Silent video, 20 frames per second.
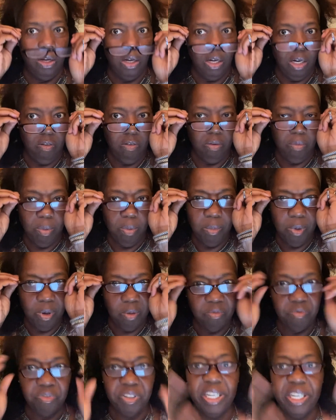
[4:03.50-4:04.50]
Remember,
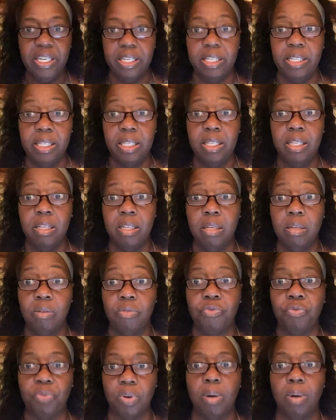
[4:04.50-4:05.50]
I'm reading
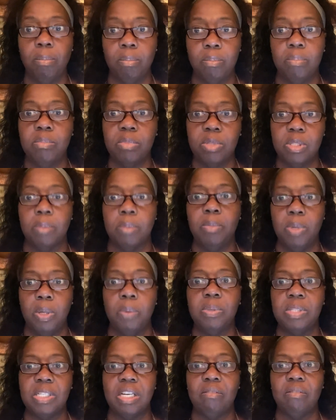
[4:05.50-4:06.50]
from some
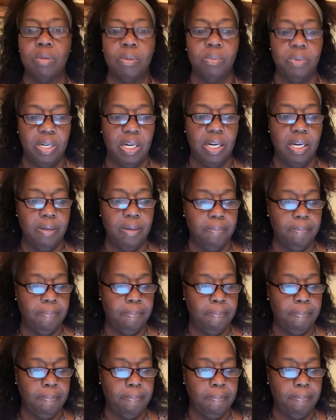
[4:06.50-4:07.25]
notes I wrote down.